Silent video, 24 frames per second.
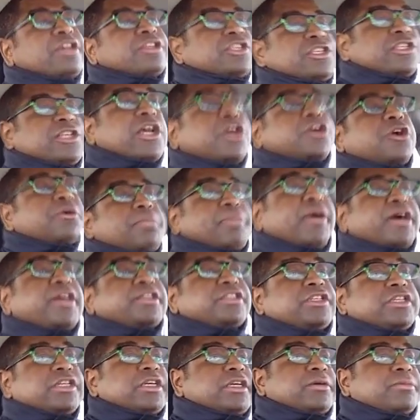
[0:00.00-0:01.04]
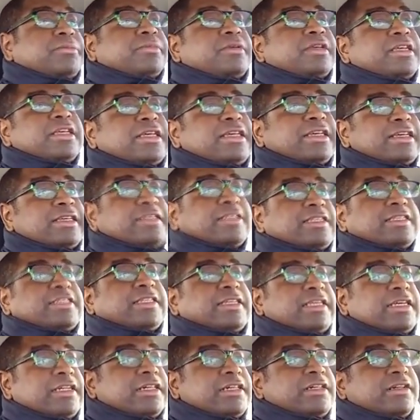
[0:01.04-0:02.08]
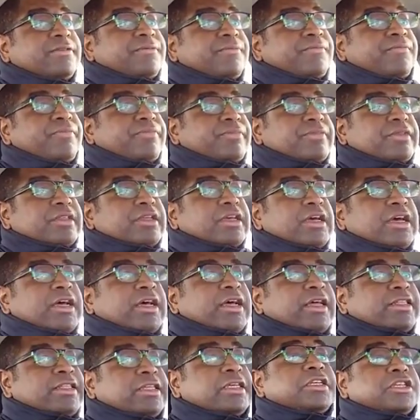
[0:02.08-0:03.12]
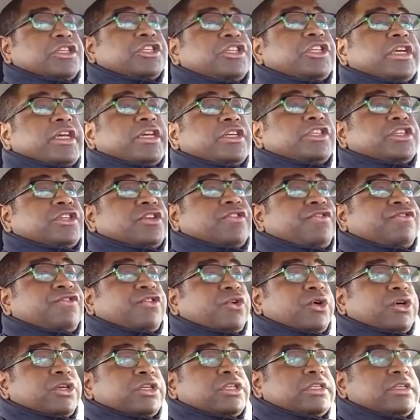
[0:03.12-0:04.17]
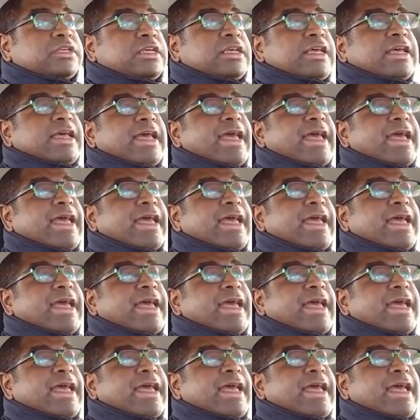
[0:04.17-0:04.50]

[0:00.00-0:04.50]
Sucker punching him is still the initiation of force.